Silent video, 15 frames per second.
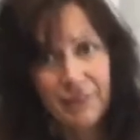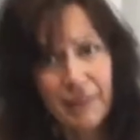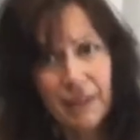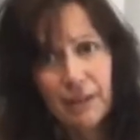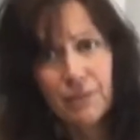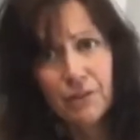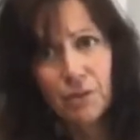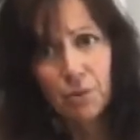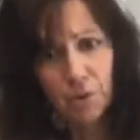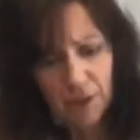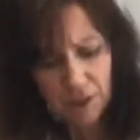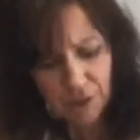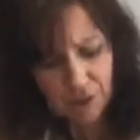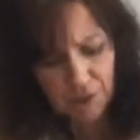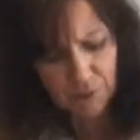It's
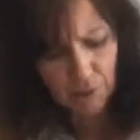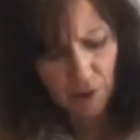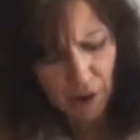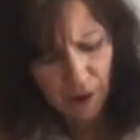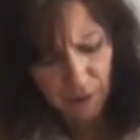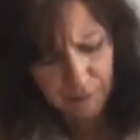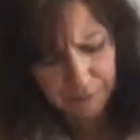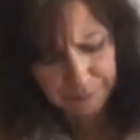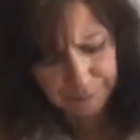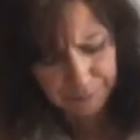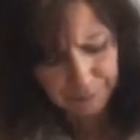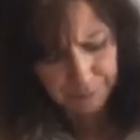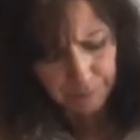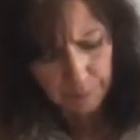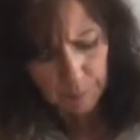going to
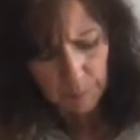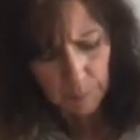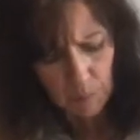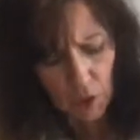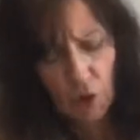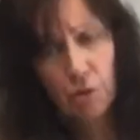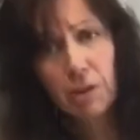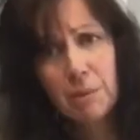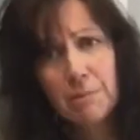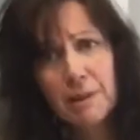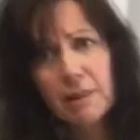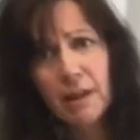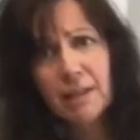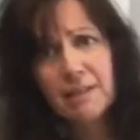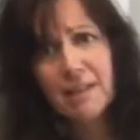only be
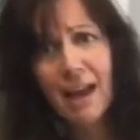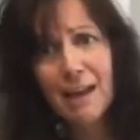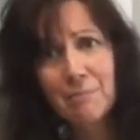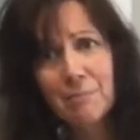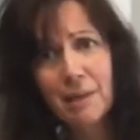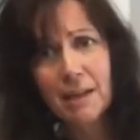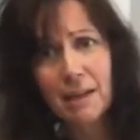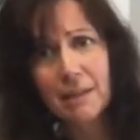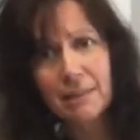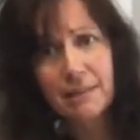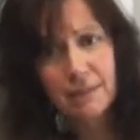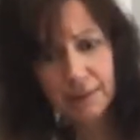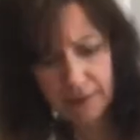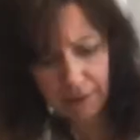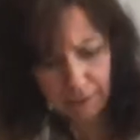like 10 minutes.